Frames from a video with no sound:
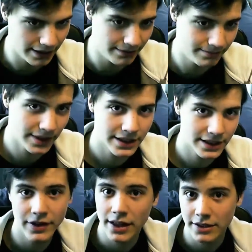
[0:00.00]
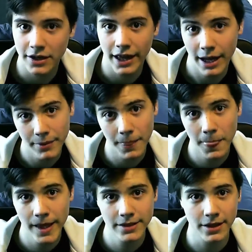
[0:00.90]
That's a thing that's gonna
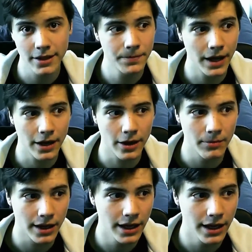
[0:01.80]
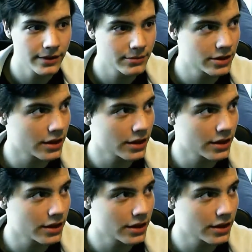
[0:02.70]
happen. It's not that complicated.